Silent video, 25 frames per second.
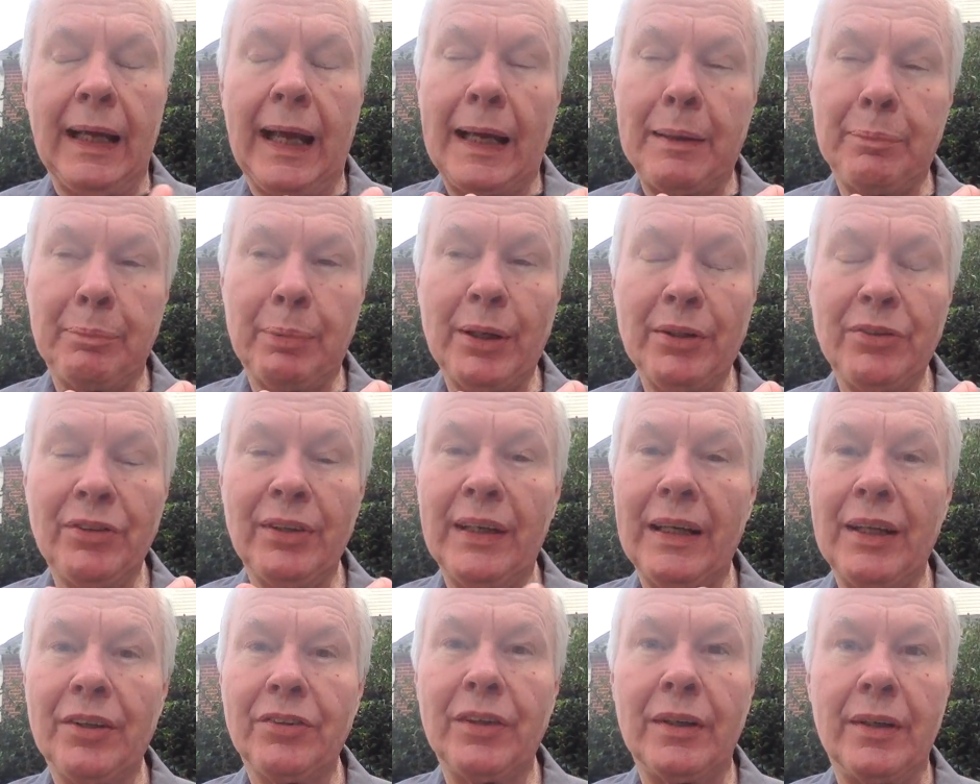A
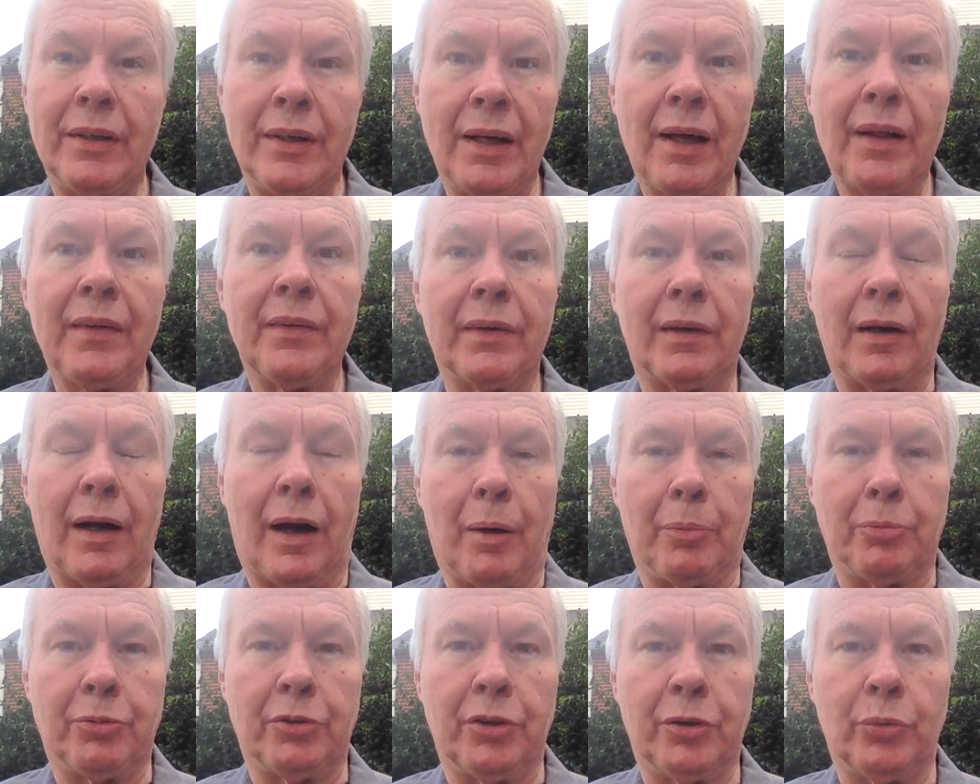president has another
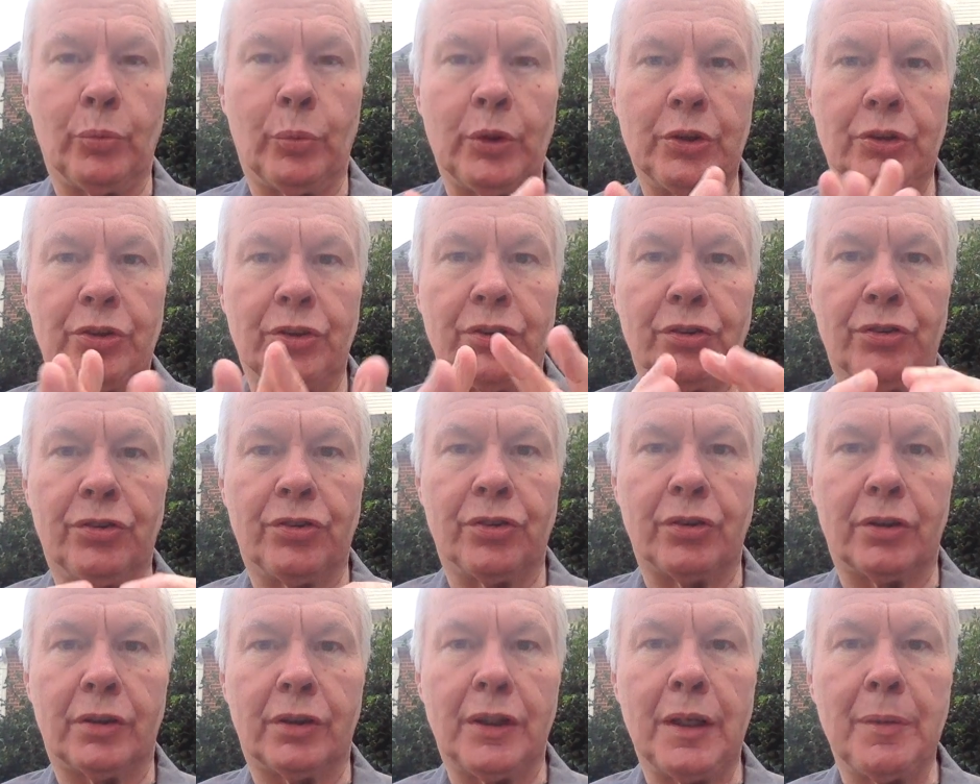option, which is
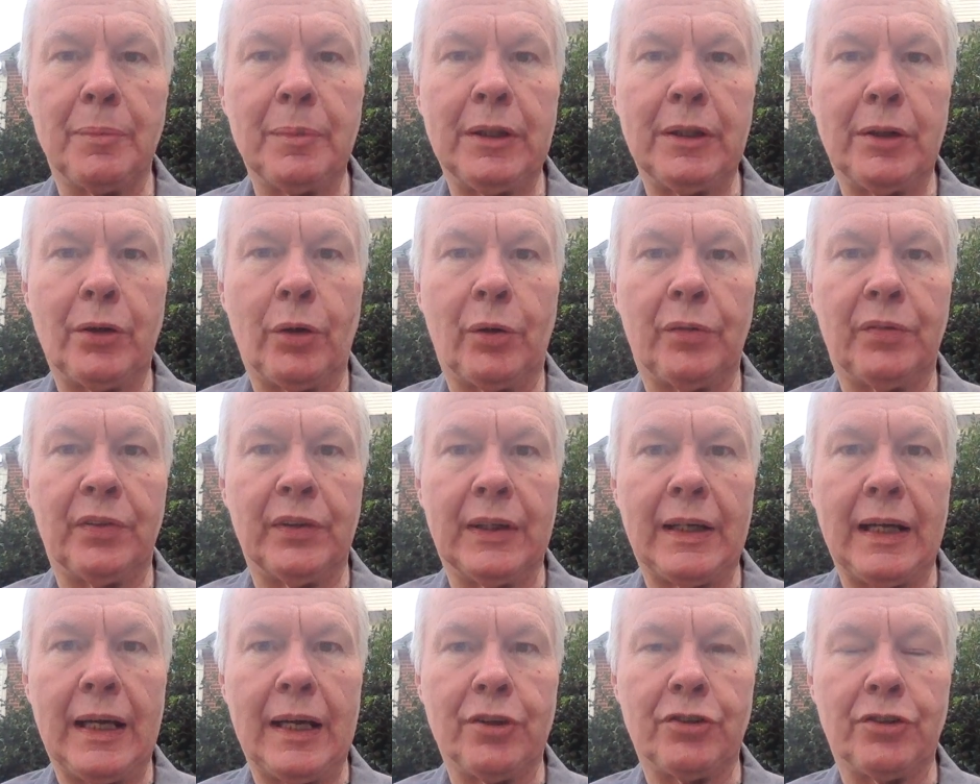to limit
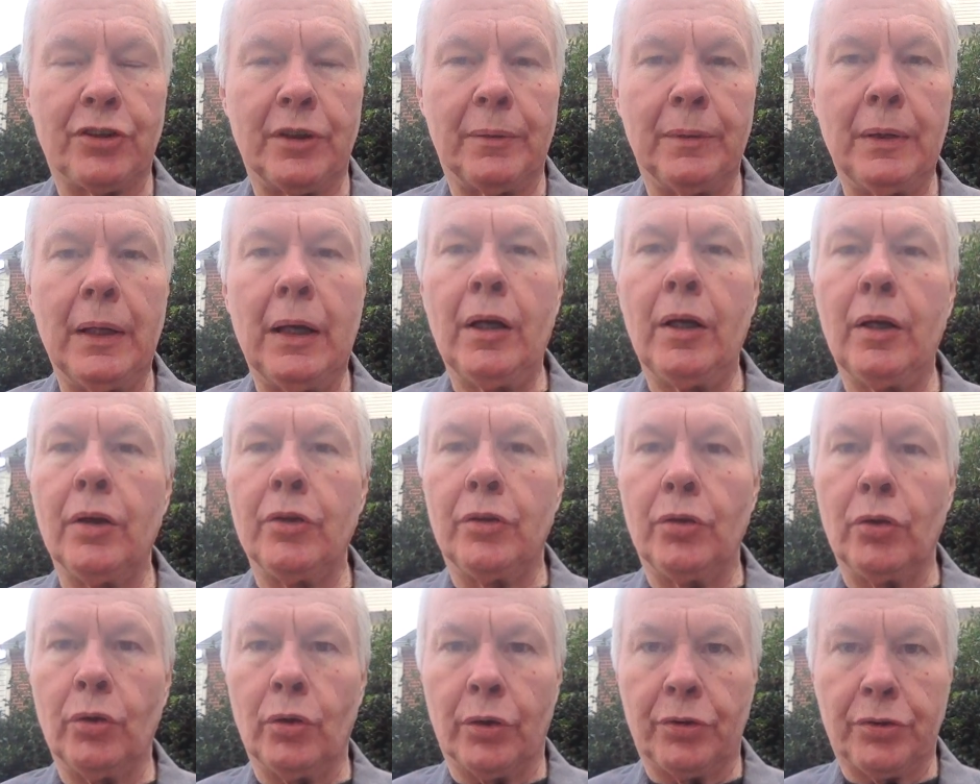notification
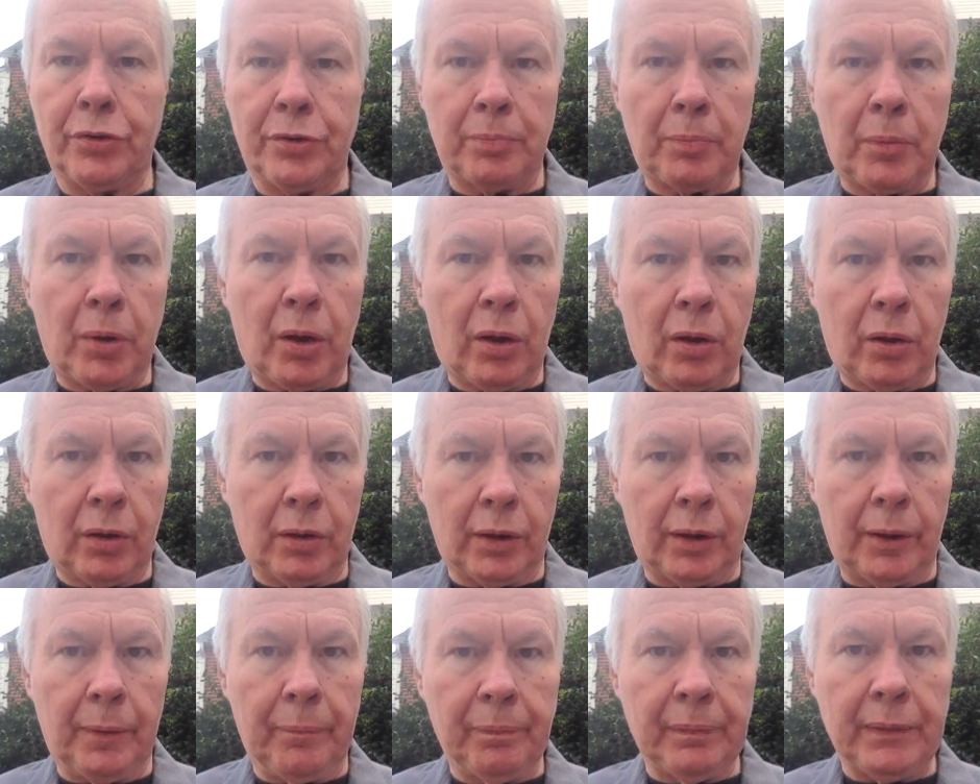to a
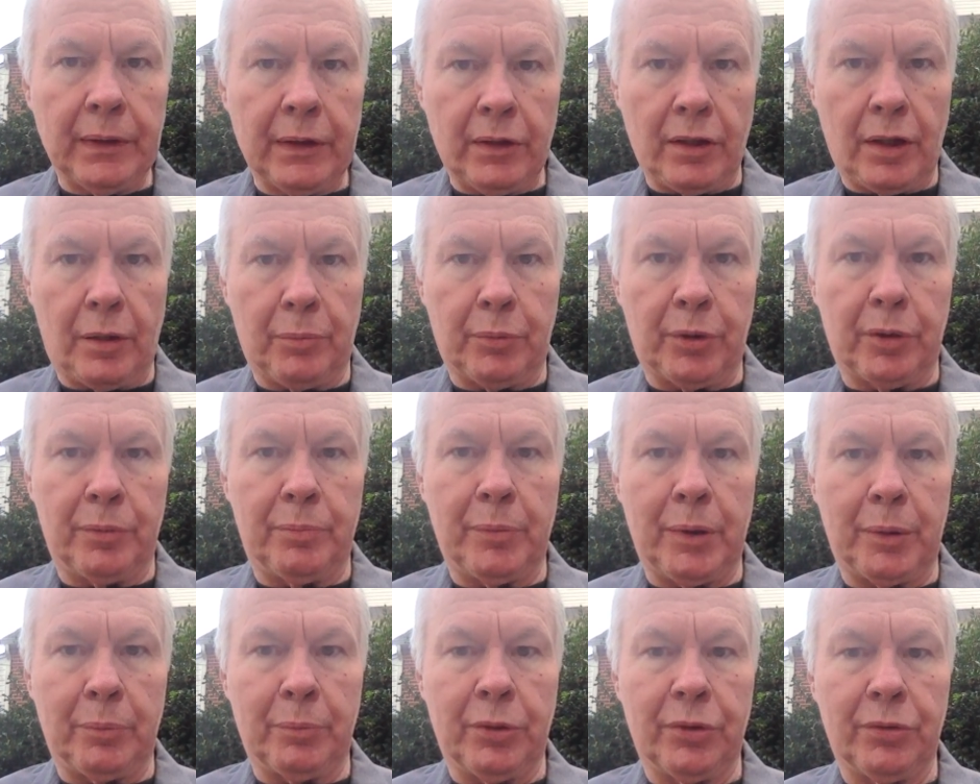smaller number of
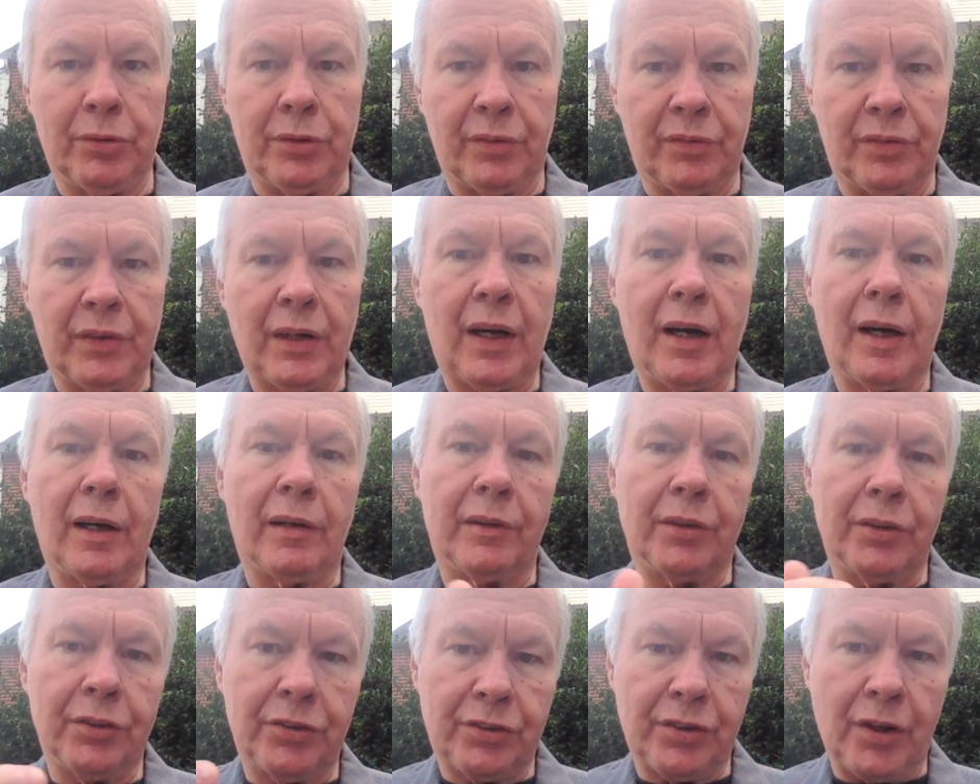members of Congress.